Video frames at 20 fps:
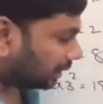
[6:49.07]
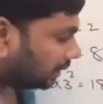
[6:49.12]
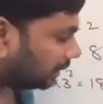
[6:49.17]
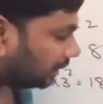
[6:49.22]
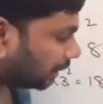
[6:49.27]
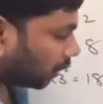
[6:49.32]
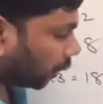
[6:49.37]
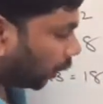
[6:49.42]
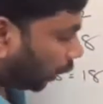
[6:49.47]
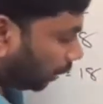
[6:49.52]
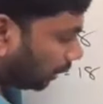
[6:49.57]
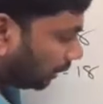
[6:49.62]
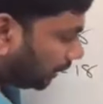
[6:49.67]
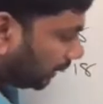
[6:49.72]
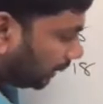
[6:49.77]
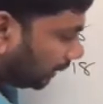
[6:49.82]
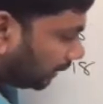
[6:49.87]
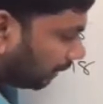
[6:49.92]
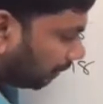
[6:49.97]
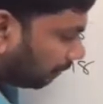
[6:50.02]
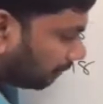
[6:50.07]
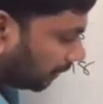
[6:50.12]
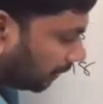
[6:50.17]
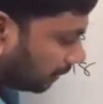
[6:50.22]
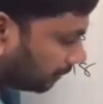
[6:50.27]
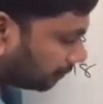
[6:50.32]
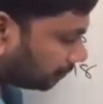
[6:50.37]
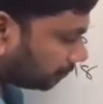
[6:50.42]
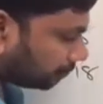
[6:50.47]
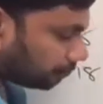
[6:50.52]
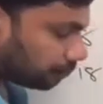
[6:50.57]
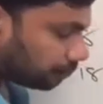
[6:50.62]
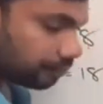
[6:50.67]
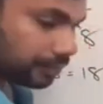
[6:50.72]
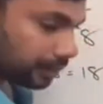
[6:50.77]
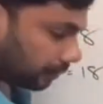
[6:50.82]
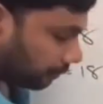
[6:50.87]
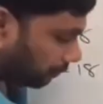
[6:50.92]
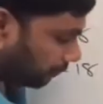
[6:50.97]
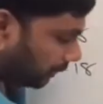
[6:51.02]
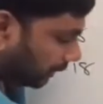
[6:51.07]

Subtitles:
Here only 11.